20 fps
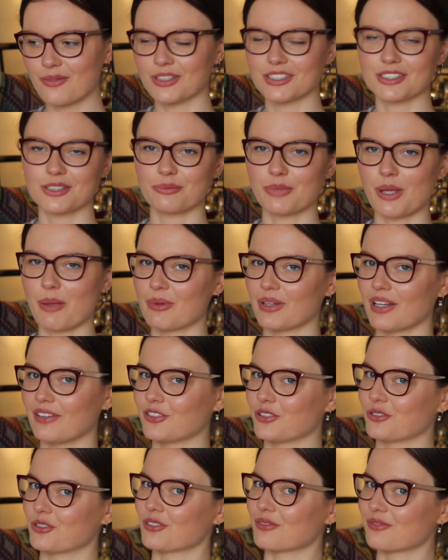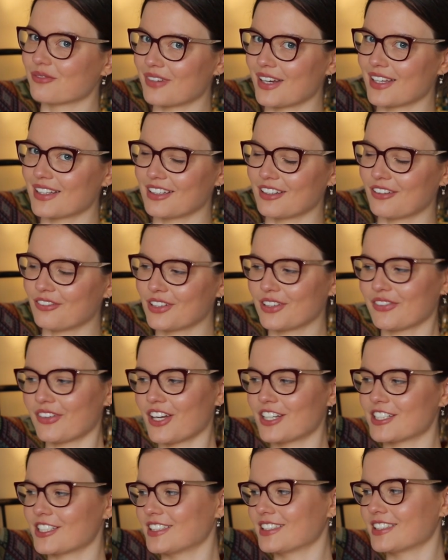but some people have done some really lovely
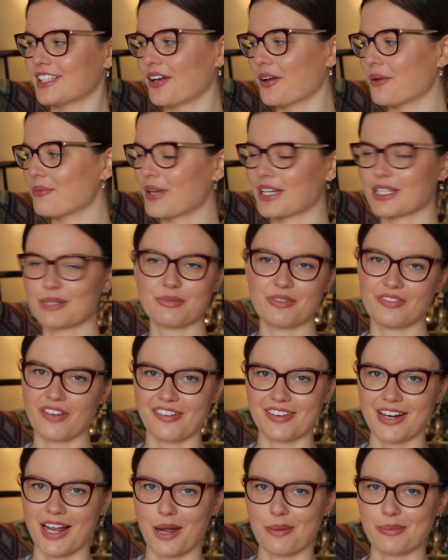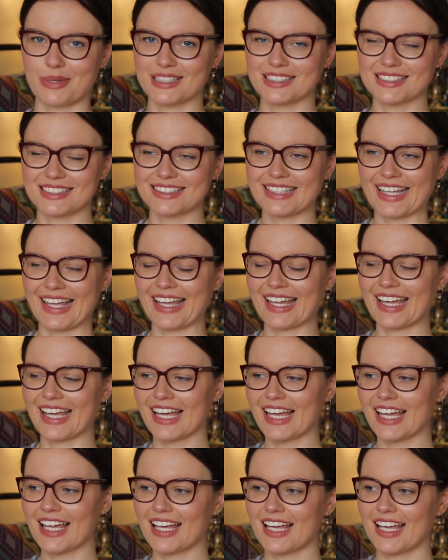versions, so it makes me very happy to see.
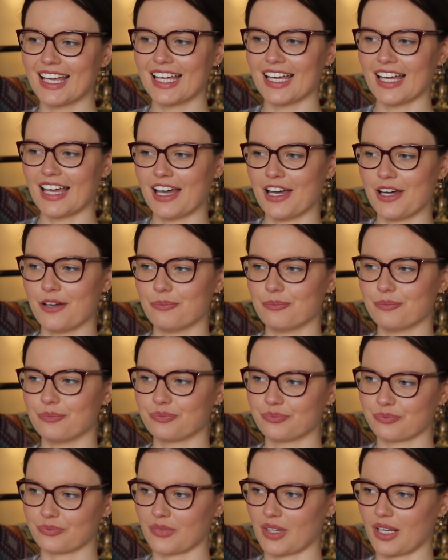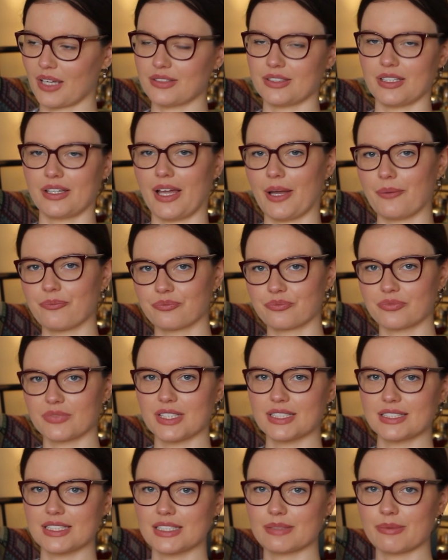So yeah,
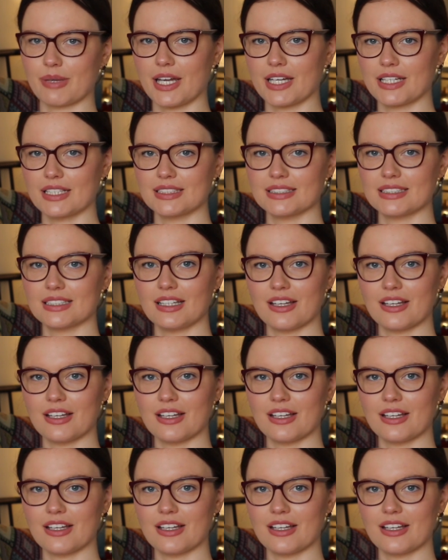this is my